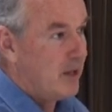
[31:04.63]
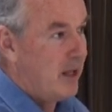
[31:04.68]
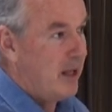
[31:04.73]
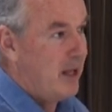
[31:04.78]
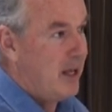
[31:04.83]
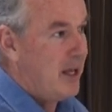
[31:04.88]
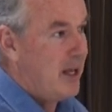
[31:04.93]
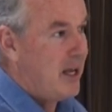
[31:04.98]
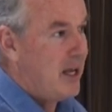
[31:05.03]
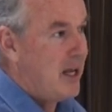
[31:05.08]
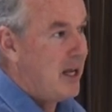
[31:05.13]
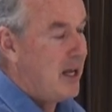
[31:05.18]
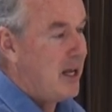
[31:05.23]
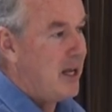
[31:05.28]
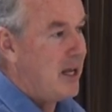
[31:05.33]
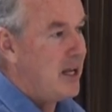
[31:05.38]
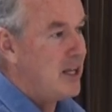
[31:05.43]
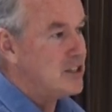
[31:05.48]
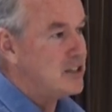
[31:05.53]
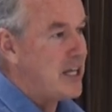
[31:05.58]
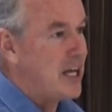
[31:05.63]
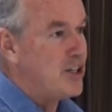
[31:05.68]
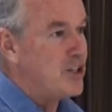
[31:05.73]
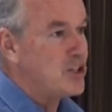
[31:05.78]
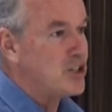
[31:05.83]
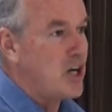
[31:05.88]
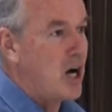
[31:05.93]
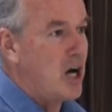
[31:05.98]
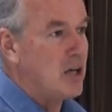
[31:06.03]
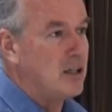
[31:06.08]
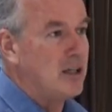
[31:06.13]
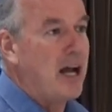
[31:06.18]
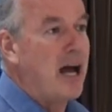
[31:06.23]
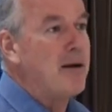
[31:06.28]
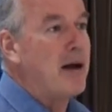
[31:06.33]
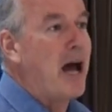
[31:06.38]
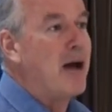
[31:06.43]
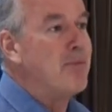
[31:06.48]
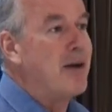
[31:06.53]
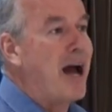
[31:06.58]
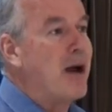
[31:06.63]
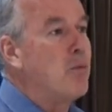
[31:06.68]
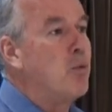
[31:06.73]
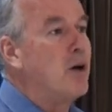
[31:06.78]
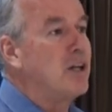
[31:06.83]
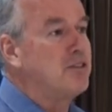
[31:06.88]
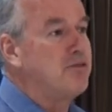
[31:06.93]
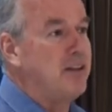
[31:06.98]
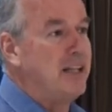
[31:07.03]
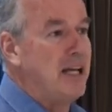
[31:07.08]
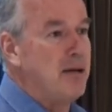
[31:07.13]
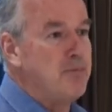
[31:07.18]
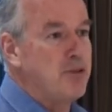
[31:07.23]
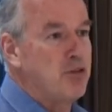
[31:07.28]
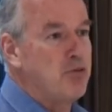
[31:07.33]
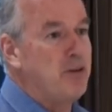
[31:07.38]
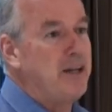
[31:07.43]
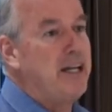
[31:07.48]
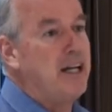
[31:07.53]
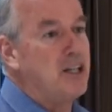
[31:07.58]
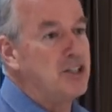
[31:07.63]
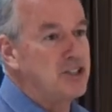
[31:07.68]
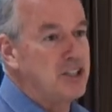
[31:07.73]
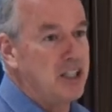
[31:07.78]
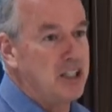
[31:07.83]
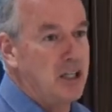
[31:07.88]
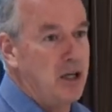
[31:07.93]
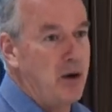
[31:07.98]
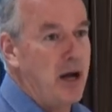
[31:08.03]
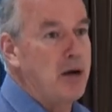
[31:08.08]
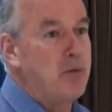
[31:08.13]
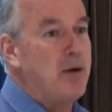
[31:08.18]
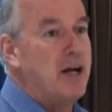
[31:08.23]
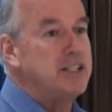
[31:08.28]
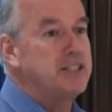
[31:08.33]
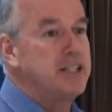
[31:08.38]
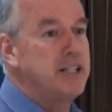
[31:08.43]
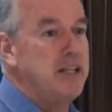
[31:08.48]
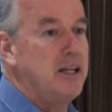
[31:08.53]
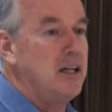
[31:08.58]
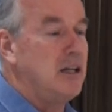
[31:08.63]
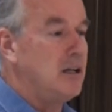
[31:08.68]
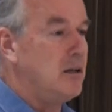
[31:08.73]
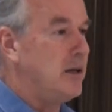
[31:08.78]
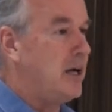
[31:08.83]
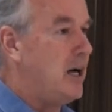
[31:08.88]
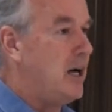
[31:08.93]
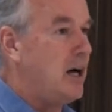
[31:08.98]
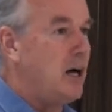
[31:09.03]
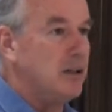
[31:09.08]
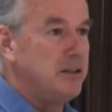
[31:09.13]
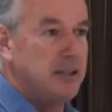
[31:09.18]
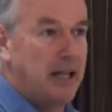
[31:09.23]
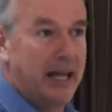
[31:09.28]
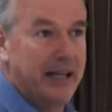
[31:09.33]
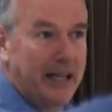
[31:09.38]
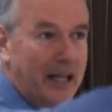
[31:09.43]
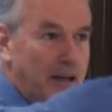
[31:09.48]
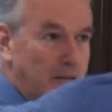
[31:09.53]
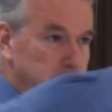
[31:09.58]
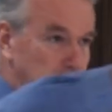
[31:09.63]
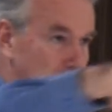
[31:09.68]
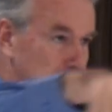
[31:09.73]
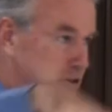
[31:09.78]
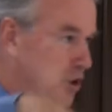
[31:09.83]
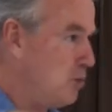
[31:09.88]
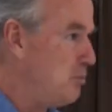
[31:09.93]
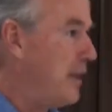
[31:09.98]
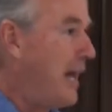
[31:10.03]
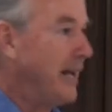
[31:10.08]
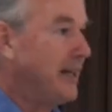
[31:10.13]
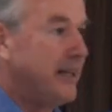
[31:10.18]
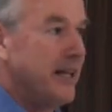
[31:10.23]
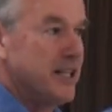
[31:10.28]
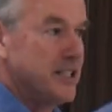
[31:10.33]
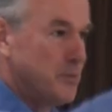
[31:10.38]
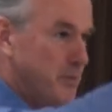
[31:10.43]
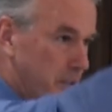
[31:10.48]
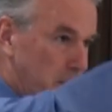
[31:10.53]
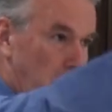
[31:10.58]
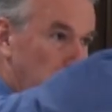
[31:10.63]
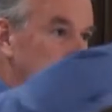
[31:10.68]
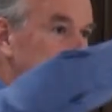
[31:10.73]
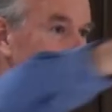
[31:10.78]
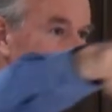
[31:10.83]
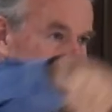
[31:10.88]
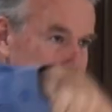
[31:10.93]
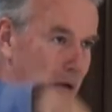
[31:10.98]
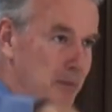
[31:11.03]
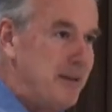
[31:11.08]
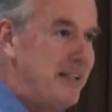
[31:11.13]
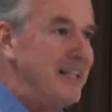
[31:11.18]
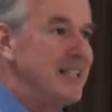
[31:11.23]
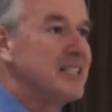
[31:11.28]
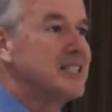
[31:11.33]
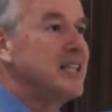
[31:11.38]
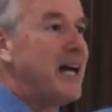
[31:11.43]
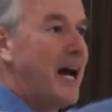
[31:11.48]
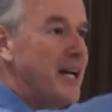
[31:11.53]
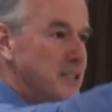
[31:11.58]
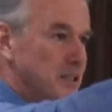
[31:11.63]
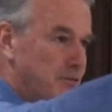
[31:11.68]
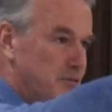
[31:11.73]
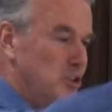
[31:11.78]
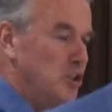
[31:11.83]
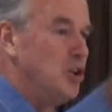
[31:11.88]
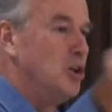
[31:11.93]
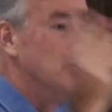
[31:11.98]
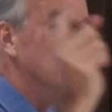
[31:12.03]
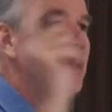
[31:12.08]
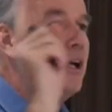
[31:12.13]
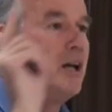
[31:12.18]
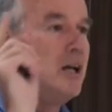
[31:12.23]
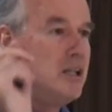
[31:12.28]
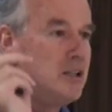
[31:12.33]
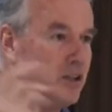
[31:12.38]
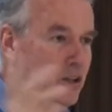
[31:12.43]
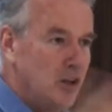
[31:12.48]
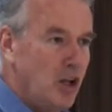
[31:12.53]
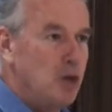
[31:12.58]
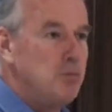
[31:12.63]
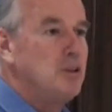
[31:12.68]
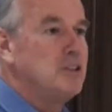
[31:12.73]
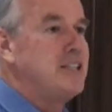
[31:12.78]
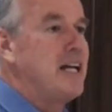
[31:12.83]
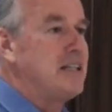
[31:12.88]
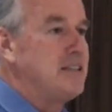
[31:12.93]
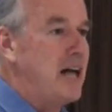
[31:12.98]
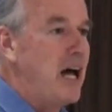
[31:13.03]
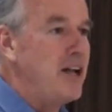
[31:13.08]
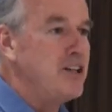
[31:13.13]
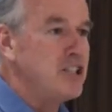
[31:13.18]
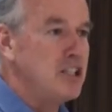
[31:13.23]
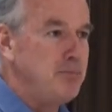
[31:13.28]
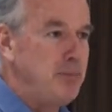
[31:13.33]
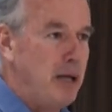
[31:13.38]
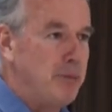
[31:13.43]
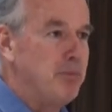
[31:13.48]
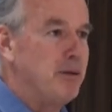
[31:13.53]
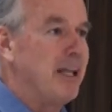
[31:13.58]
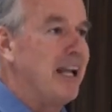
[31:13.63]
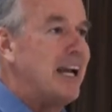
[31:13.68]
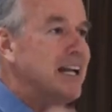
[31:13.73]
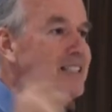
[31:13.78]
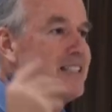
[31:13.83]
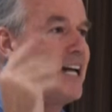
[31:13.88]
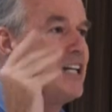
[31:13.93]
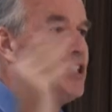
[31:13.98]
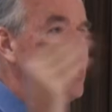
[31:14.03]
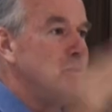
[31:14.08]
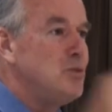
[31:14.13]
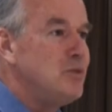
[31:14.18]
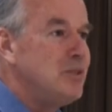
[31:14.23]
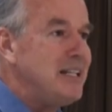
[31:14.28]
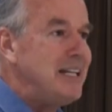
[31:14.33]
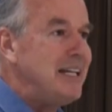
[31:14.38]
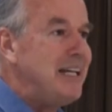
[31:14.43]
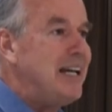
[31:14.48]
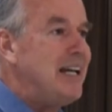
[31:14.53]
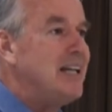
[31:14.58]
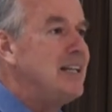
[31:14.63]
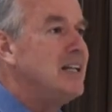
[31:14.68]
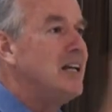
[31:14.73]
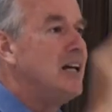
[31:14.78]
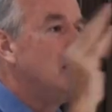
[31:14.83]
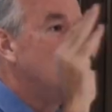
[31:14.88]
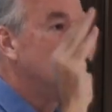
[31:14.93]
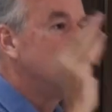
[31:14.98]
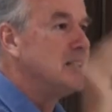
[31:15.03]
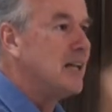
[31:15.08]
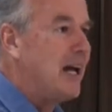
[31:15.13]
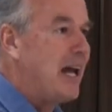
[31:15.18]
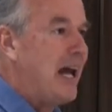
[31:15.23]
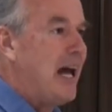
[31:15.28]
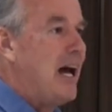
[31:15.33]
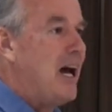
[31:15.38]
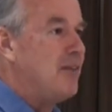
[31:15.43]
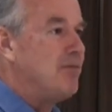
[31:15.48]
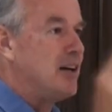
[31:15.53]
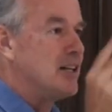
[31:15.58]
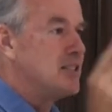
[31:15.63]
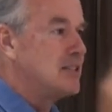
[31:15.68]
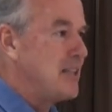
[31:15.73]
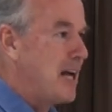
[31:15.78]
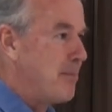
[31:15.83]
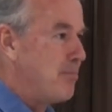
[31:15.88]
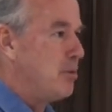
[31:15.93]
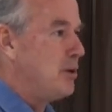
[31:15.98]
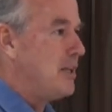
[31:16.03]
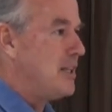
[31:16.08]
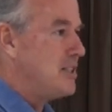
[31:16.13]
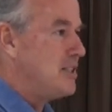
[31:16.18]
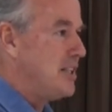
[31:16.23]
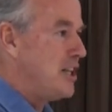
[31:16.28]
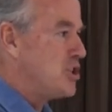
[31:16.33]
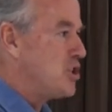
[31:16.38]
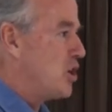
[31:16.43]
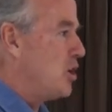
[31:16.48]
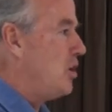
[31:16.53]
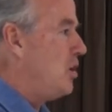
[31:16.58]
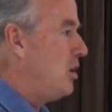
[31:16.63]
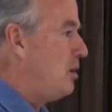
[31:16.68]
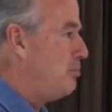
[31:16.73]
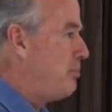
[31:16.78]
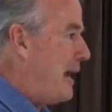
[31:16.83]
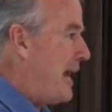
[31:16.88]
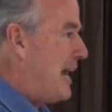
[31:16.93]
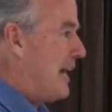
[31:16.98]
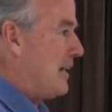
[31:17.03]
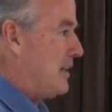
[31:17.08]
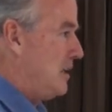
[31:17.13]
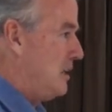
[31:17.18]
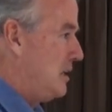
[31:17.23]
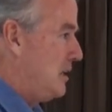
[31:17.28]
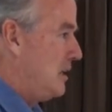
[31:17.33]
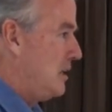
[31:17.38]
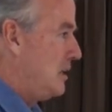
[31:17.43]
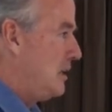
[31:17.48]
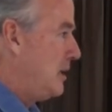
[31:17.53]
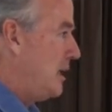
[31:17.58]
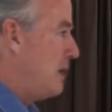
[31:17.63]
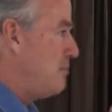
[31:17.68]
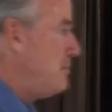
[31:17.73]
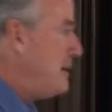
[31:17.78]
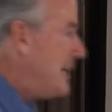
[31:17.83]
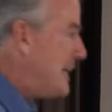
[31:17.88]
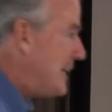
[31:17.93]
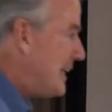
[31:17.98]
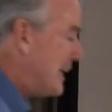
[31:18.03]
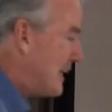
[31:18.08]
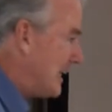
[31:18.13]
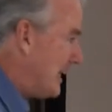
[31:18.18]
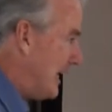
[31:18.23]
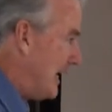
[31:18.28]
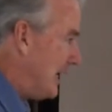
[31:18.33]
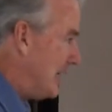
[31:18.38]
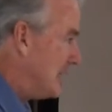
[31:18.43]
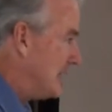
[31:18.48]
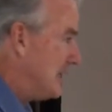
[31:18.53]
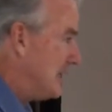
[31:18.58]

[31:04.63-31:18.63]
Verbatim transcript: And Standard Chartered, I, I, I, worked for them three years ago. I went to their, uh, a, a, room like this, probably this size of room, the global technology people, and I said, you need to have a separate digital bank immediately.